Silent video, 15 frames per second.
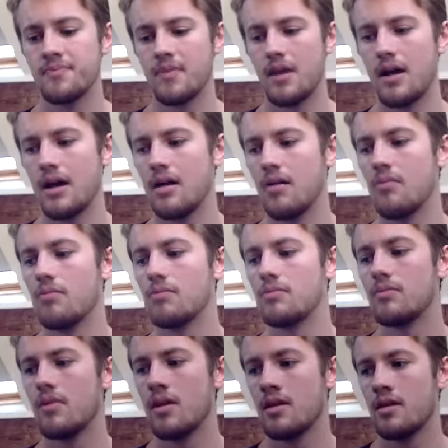
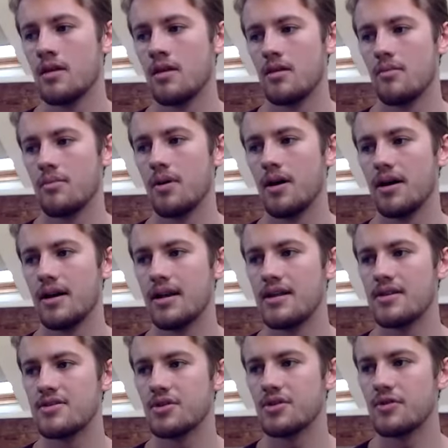but it
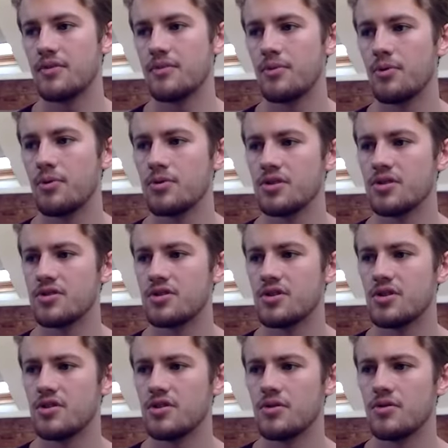is sort of important
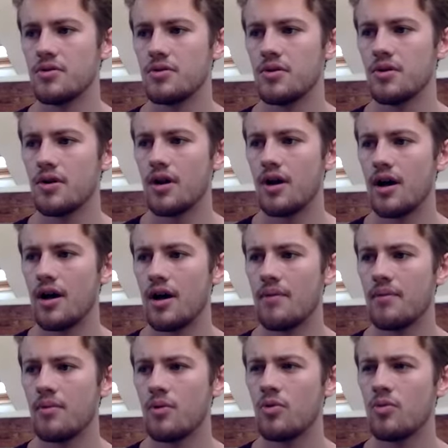to
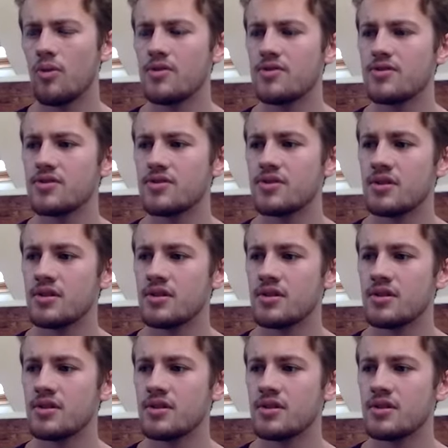almost,